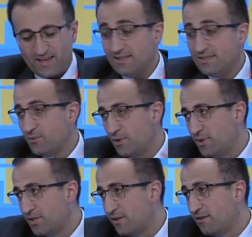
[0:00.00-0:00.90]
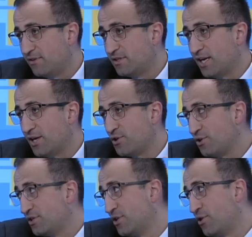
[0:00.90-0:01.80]
And will be delivered
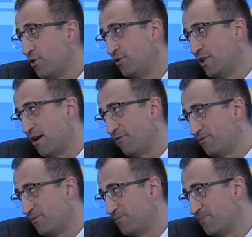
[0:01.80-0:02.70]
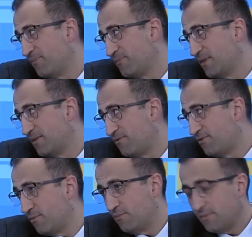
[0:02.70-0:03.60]
across the whole life,
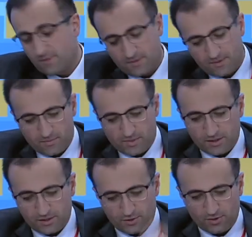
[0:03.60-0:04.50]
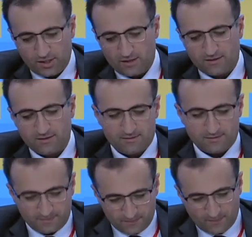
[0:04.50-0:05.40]
from birth to the
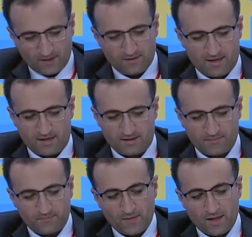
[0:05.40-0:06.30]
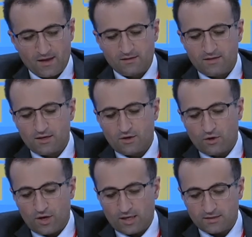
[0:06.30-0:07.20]
death. Dear
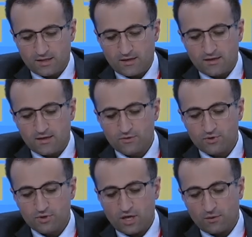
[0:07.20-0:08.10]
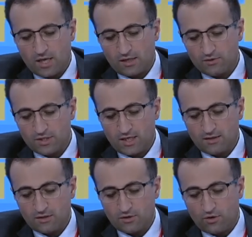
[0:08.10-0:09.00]
colleagues, in conclusion, I would like to say
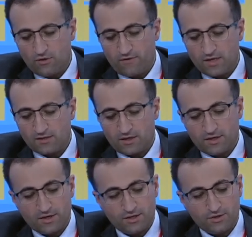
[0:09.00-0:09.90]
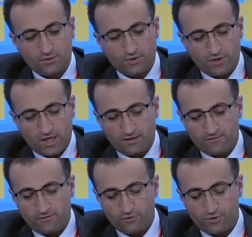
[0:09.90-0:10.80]
that all of us are here to create a
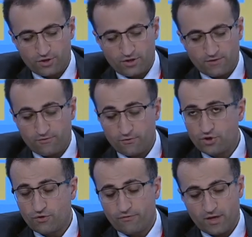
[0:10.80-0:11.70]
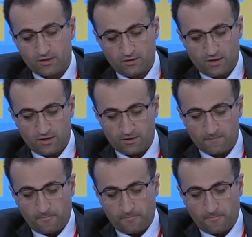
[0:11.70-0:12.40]
future of healthcare.